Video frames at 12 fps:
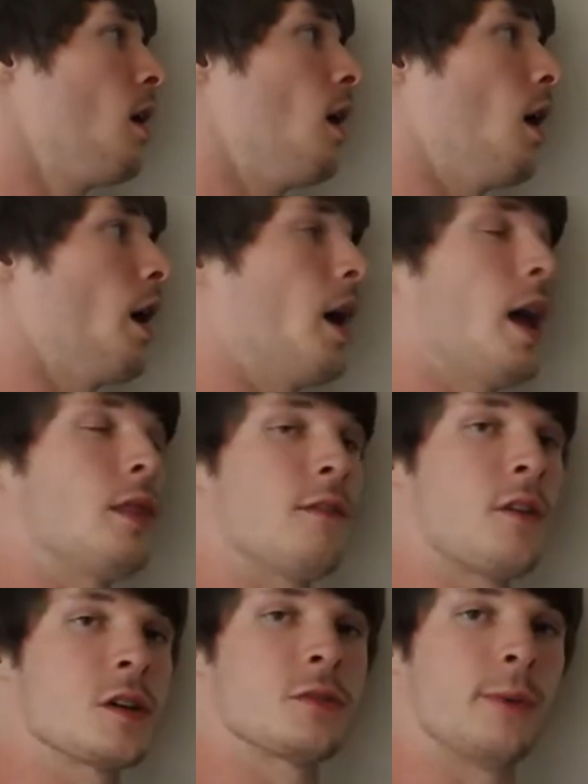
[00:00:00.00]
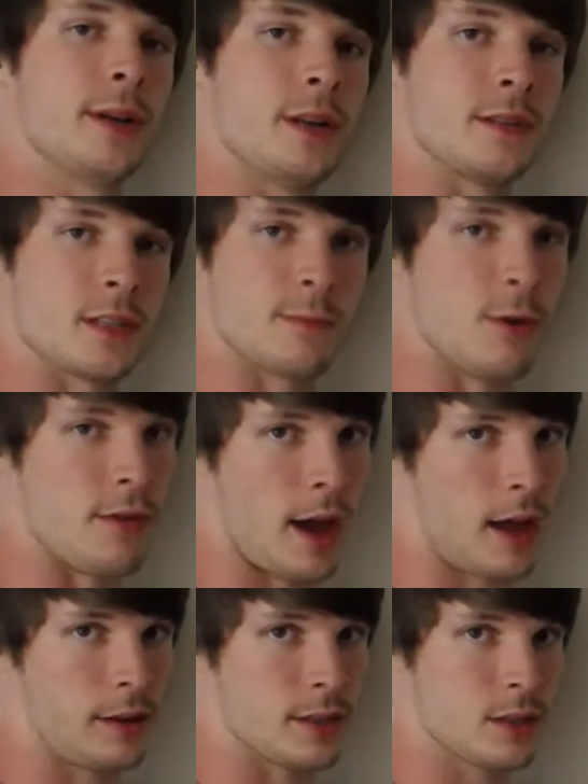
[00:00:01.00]
And the first one is a smooth
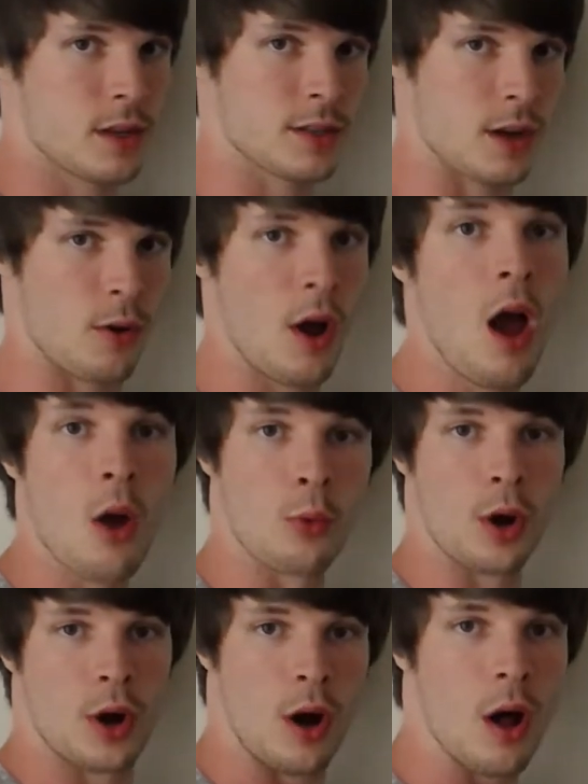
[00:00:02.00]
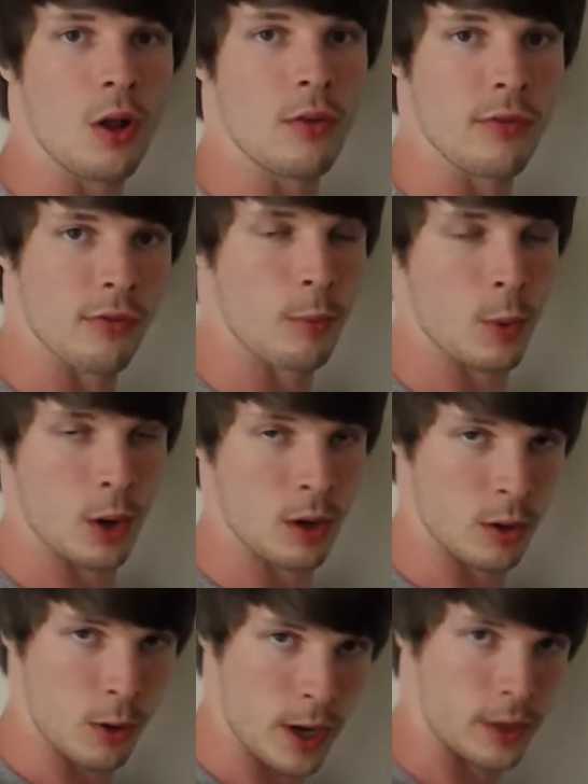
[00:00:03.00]
atlas. So recall
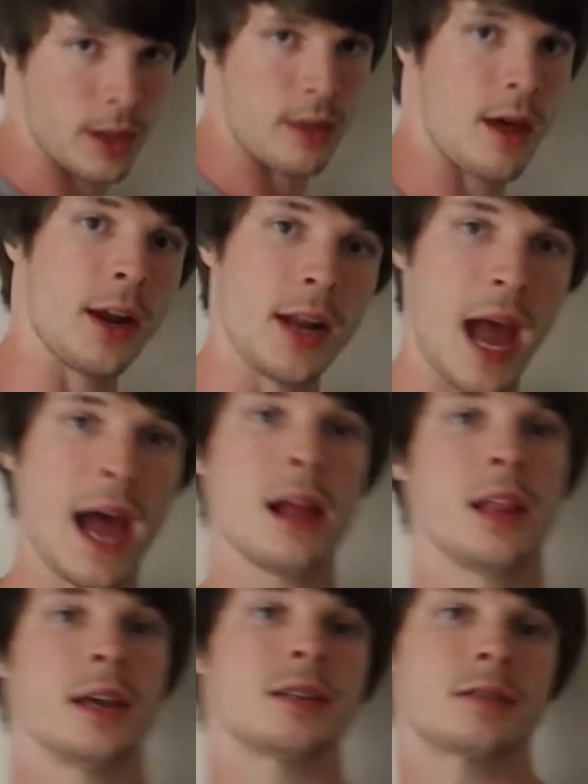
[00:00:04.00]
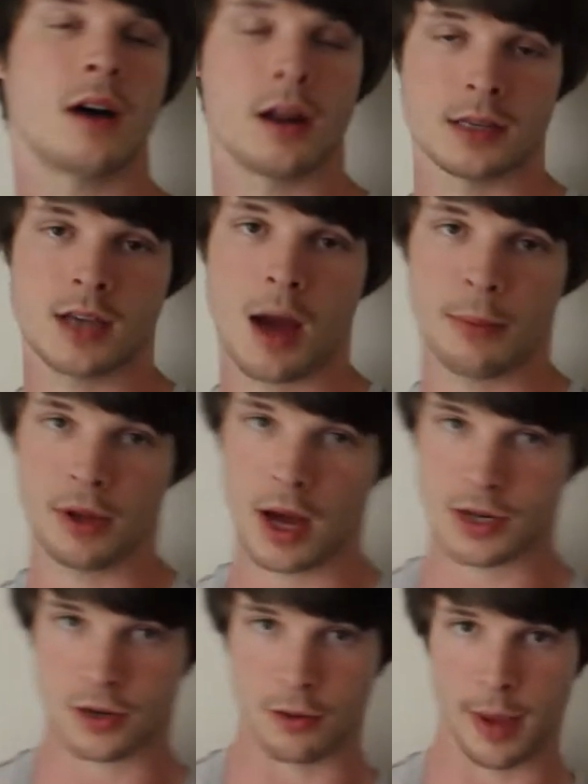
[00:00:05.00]
quickly that an atlas on a
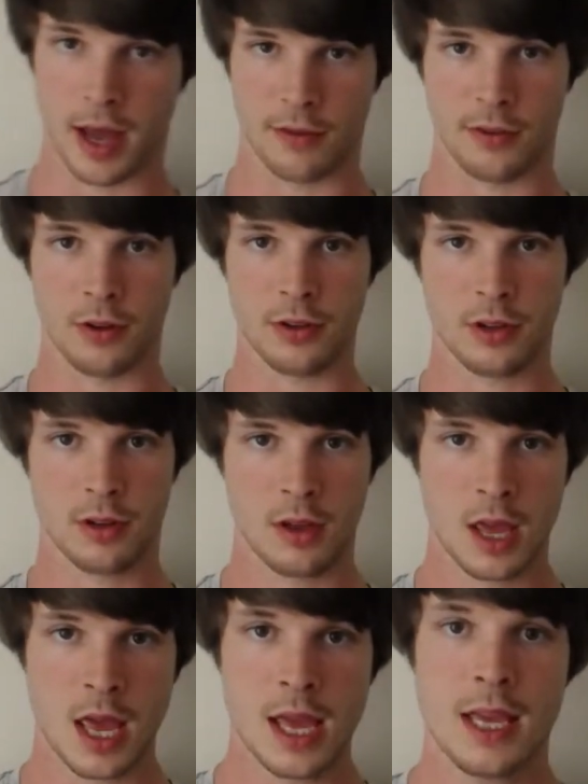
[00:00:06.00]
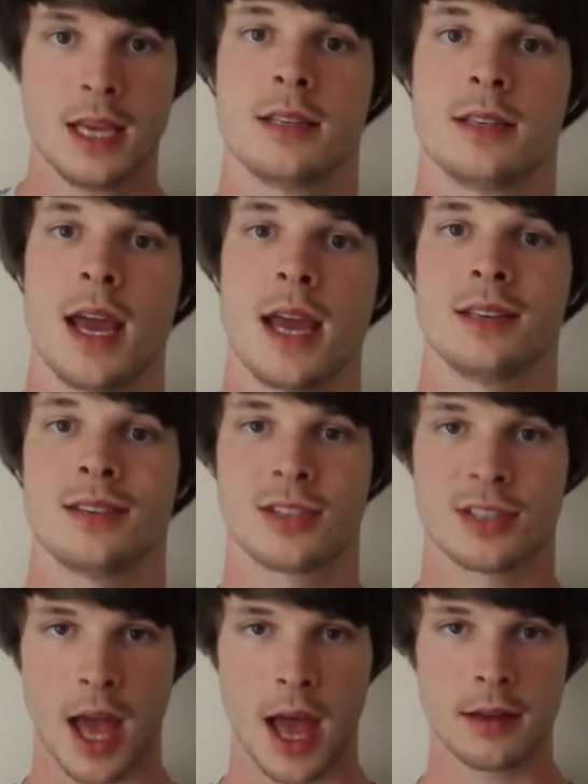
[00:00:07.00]
topological manifold is a
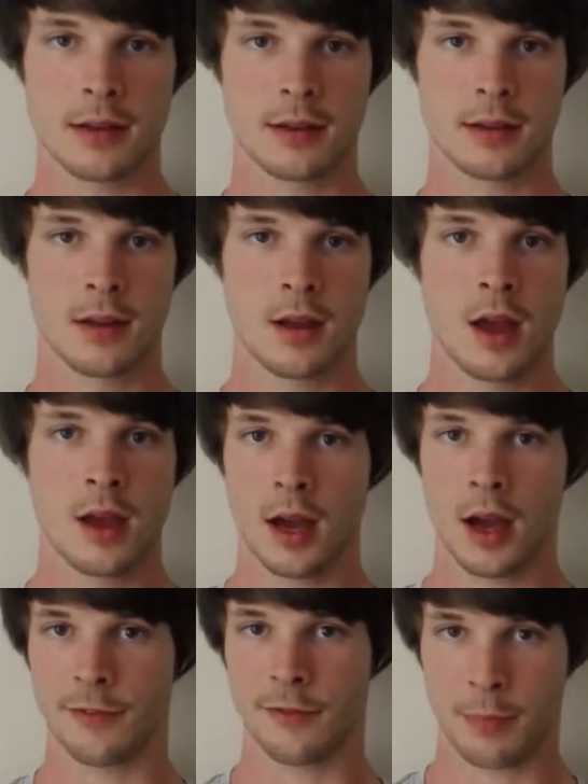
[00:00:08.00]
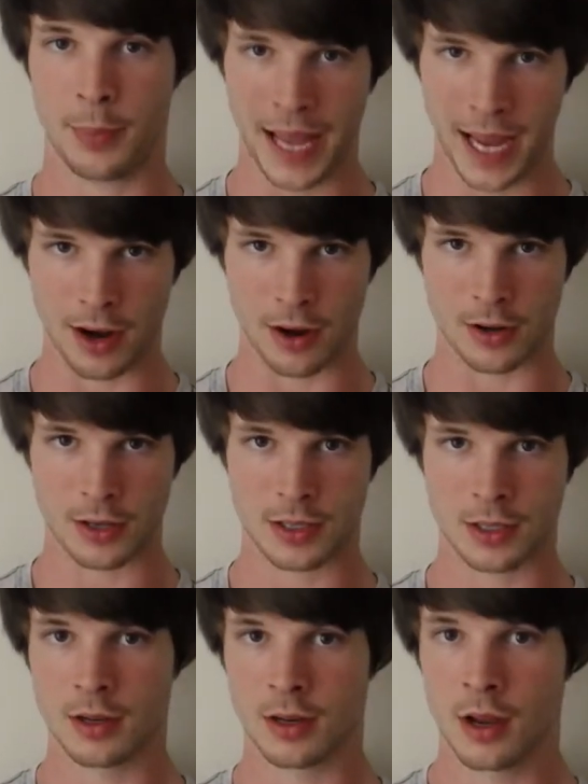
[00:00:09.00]
set of pairs,